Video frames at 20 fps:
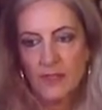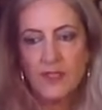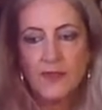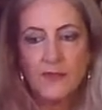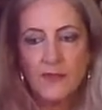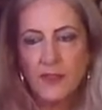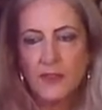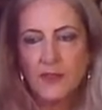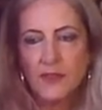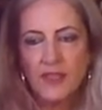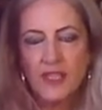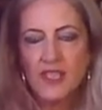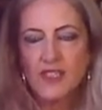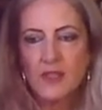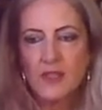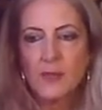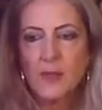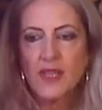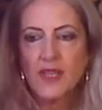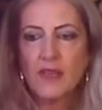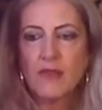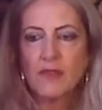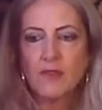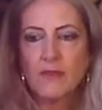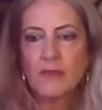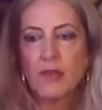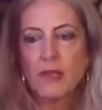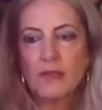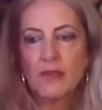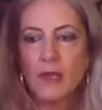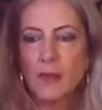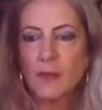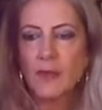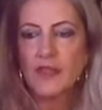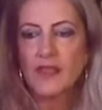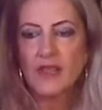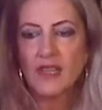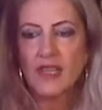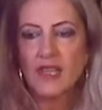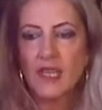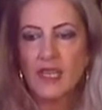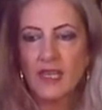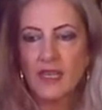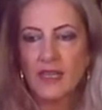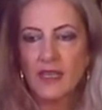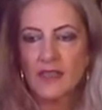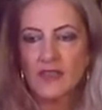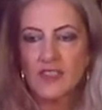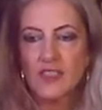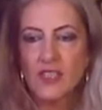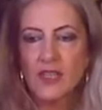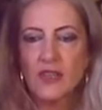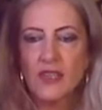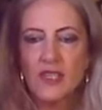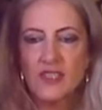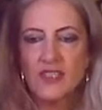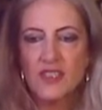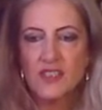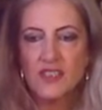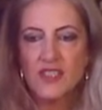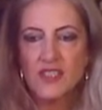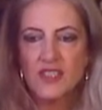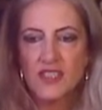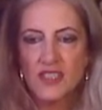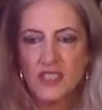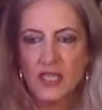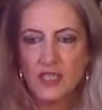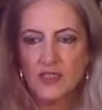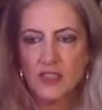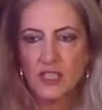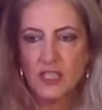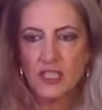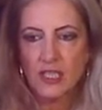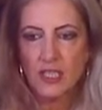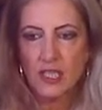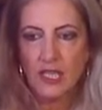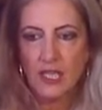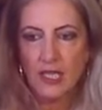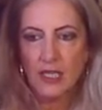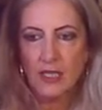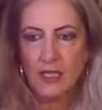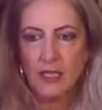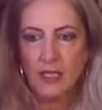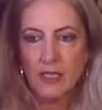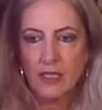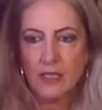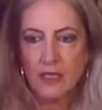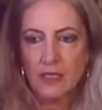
But a few things are being thrown up in the air. So there's a discussion here,